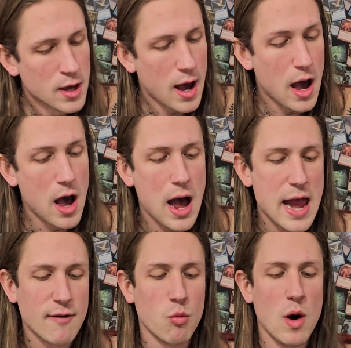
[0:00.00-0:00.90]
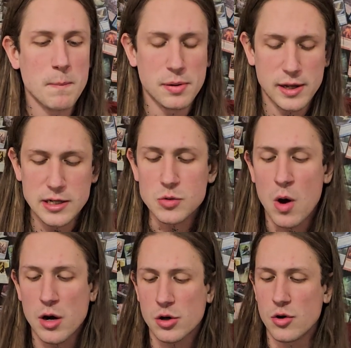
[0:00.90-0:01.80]
I have 1
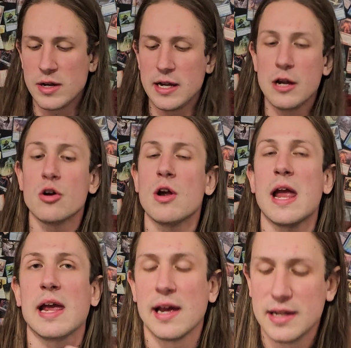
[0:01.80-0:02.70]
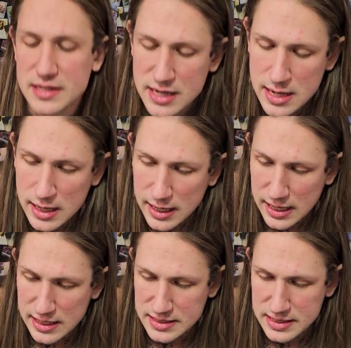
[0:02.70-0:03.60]
planeswalker in here, and
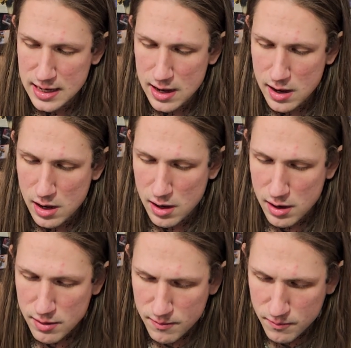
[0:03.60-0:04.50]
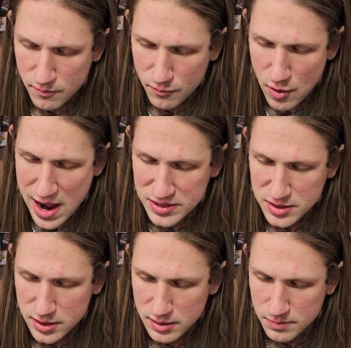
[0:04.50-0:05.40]
it's
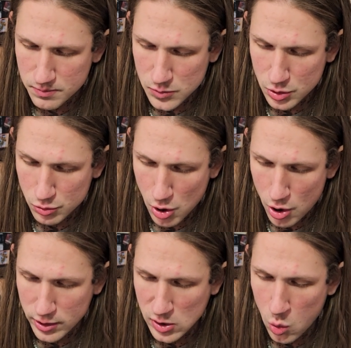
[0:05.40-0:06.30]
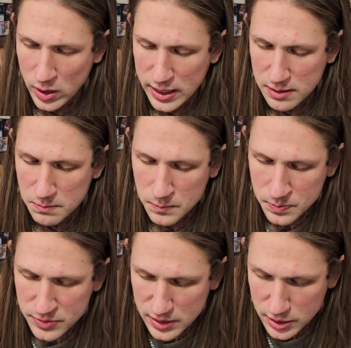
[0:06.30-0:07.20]
Vraska, Golgari Queen.
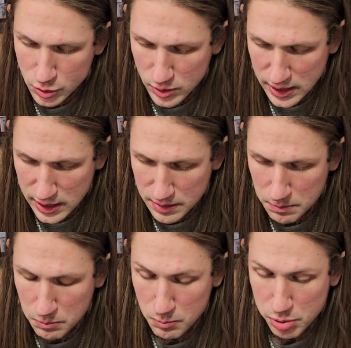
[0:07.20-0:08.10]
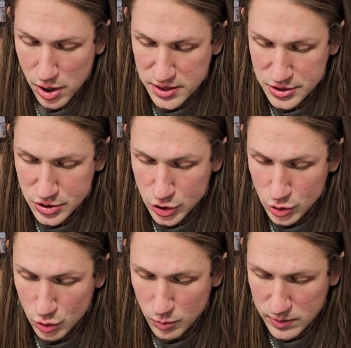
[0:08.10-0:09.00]
You can
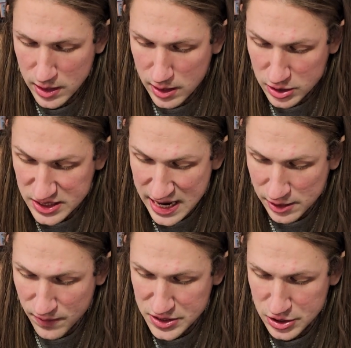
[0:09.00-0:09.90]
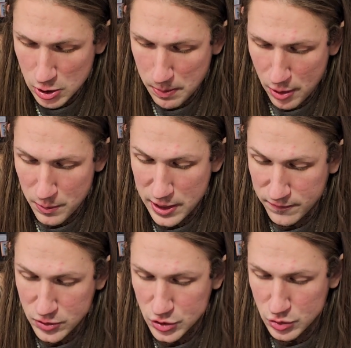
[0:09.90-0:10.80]
+2, sacrifice another permanent.
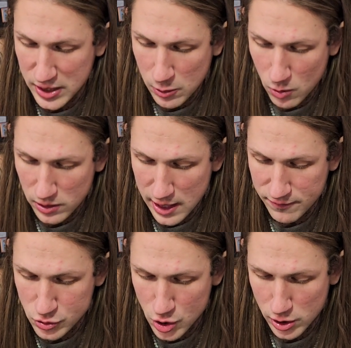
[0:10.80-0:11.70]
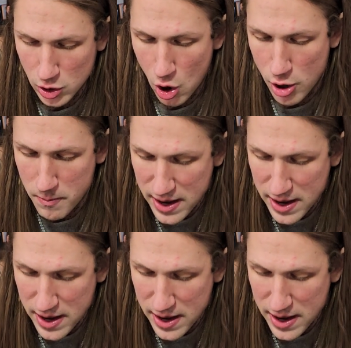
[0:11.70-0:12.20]
If you do, gain 1 life and draw a card.